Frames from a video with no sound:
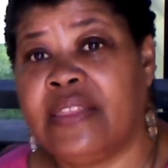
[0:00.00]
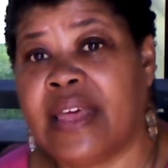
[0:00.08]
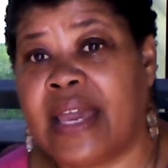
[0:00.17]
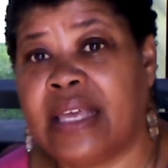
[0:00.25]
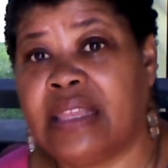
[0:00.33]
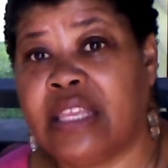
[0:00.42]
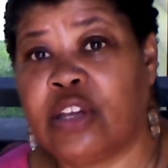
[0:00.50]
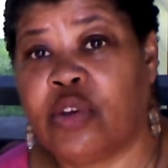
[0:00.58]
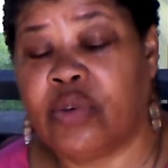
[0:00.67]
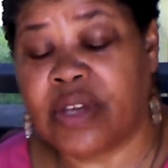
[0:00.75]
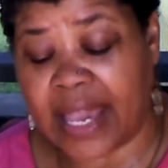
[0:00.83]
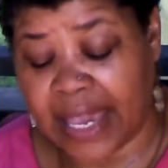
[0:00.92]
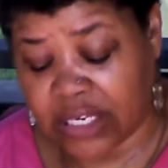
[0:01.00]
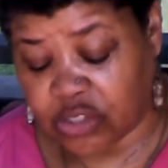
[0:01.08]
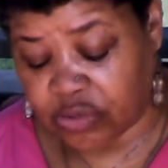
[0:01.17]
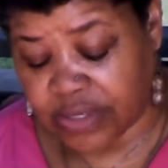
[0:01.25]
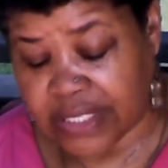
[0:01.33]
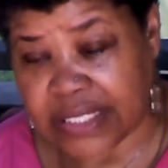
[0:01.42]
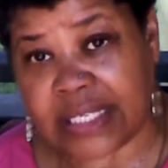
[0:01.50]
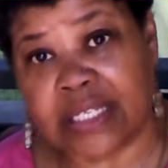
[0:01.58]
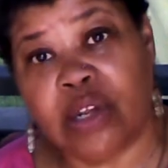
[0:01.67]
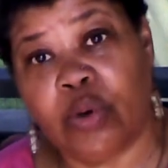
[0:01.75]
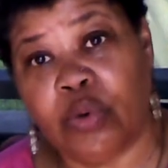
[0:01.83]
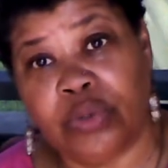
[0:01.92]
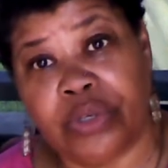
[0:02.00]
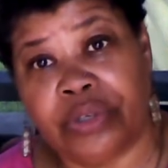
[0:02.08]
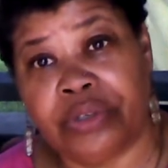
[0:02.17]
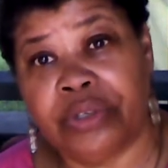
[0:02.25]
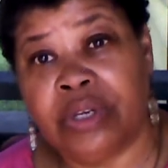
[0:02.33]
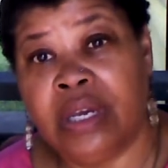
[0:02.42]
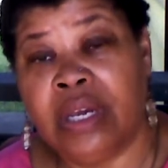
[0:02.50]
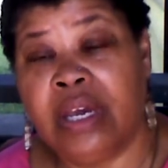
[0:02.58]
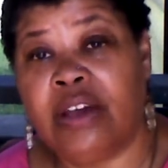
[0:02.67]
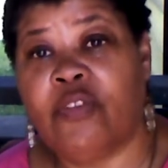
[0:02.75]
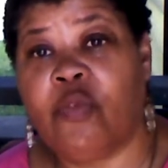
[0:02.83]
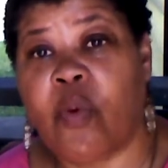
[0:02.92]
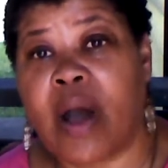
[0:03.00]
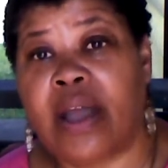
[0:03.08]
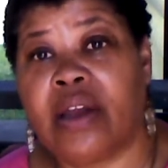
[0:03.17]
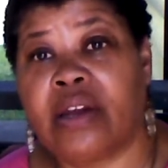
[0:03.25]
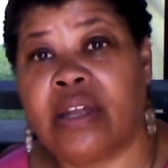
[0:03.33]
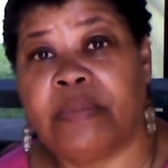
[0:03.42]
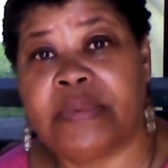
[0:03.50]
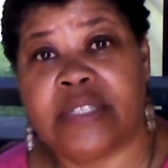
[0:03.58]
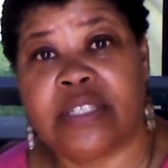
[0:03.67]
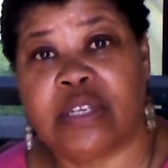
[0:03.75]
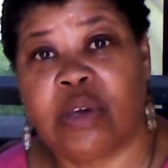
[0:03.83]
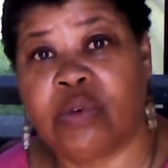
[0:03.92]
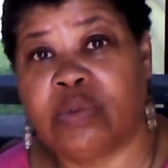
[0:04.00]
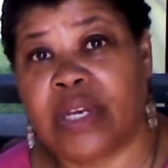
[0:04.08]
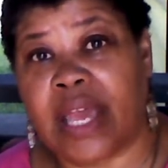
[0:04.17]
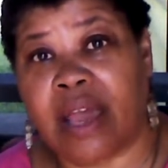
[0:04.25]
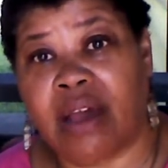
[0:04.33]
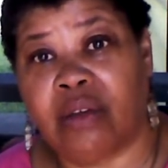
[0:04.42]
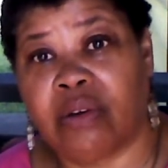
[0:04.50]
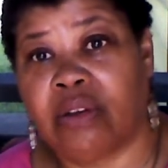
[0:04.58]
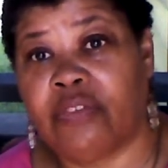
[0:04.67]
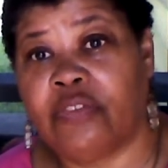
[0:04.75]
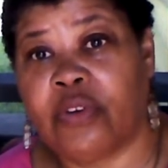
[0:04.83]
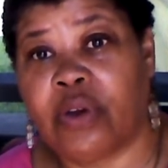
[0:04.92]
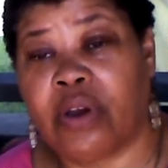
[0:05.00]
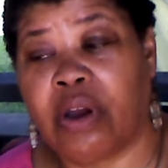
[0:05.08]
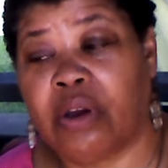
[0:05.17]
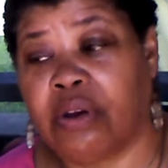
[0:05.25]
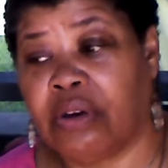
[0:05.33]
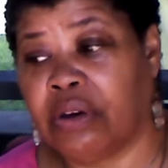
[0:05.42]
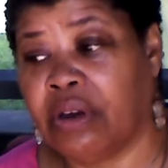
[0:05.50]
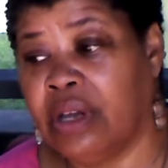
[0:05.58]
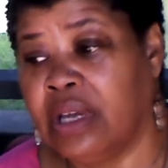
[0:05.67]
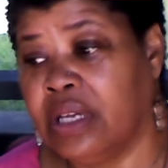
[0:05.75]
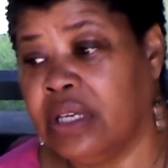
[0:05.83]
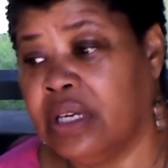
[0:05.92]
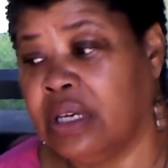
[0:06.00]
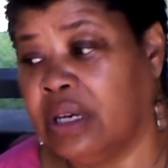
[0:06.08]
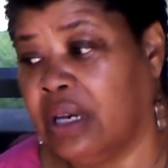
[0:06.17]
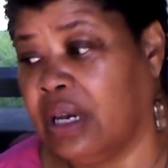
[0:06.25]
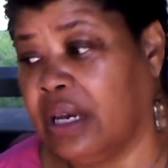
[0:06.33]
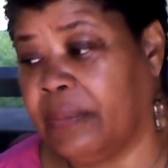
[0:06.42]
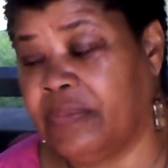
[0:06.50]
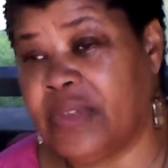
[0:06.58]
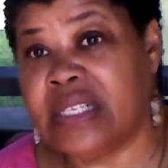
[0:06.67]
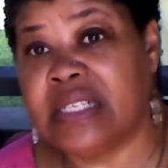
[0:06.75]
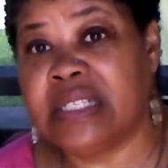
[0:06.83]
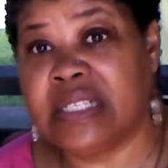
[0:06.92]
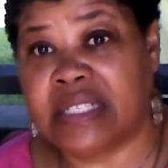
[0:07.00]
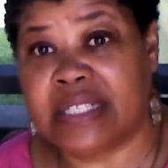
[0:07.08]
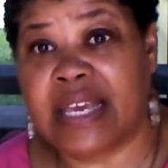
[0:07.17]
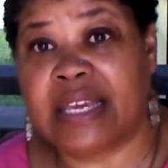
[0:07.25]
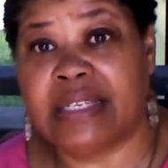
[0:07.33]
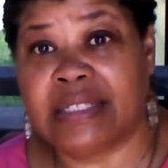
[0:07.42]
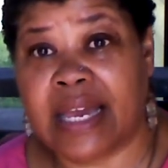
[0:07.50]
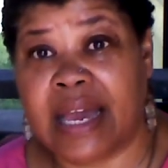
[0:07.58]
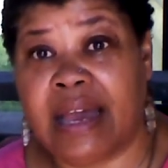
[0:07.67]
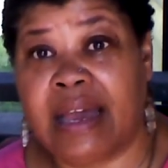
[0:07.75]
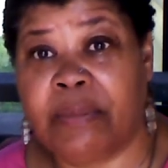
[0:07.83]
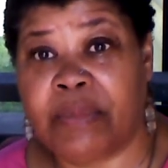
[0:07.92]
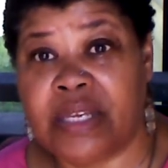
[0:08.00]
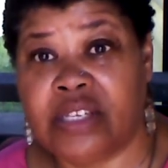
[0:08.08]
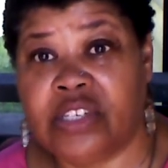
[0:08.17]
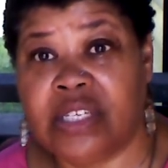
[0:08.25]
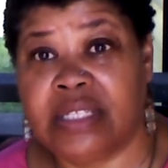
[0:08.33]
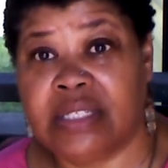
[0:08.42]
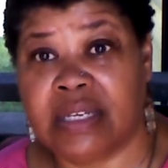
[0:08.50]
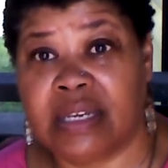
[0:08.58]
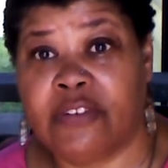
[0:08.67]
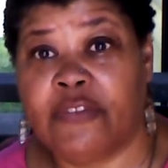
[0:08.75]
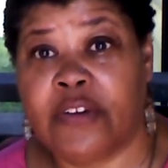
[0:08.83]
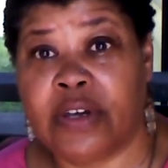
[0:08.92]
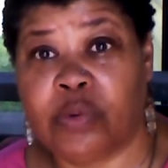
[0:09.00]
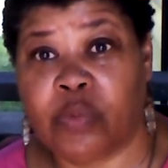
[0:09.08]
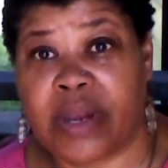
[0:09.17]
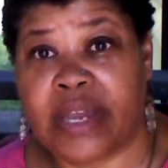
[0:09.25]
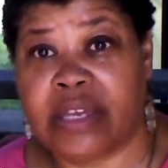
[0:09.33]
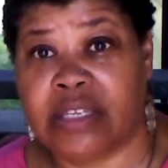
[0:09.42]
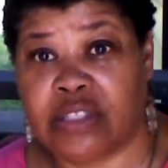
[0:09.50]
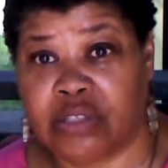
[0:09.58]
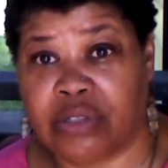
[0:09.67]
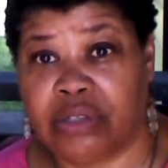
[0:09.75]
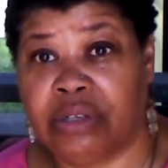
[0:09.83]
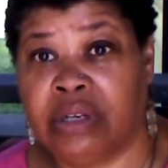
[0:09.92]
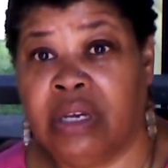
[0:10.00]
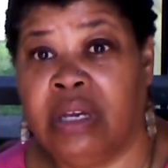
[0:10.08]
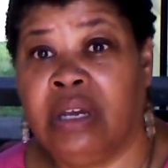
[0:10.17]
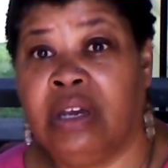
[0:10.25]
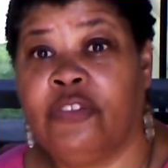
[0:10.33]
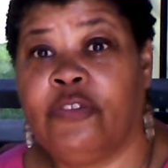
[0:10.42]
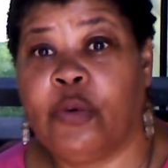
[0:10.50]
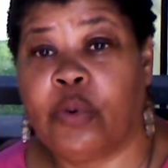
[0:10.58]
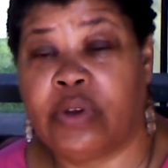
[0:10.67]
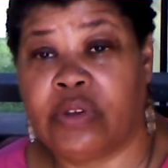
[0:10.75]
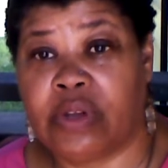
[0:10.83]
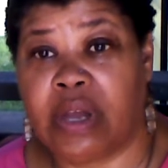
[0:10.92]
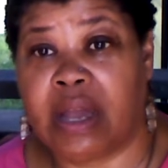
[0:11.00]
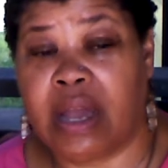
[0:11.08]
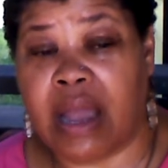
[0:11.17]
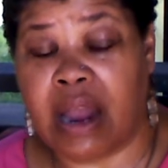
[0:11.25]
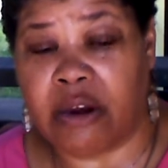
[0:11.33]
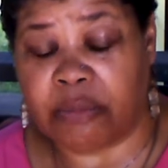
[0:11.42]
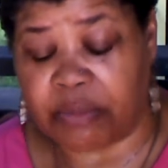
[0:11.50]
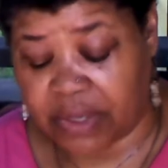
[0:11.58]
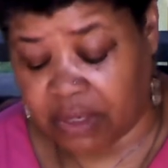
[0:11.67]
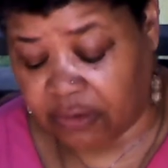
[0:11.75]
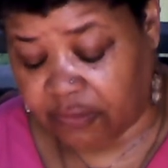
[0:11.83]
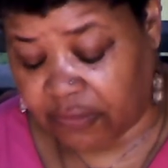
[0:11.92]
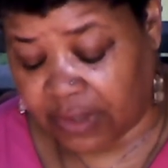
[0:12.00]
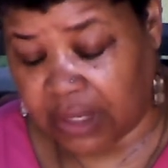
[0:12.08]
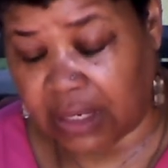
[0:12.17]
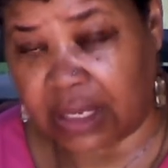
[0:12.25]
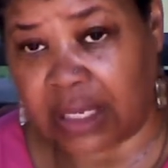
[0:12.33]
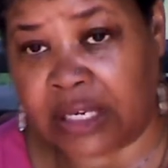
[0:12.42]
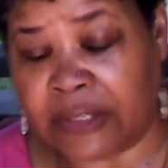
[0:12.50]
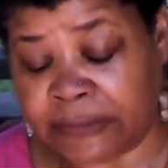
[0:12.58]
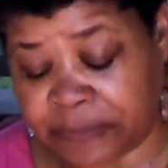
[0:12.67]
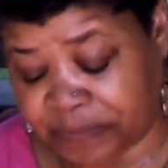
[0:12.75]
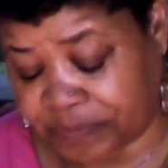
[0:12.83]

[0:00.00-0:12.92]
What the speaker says: thank the creatress and owner of Wired Up and Stoned Out for her. This is the second time she's done a fundraiser for our benefit, and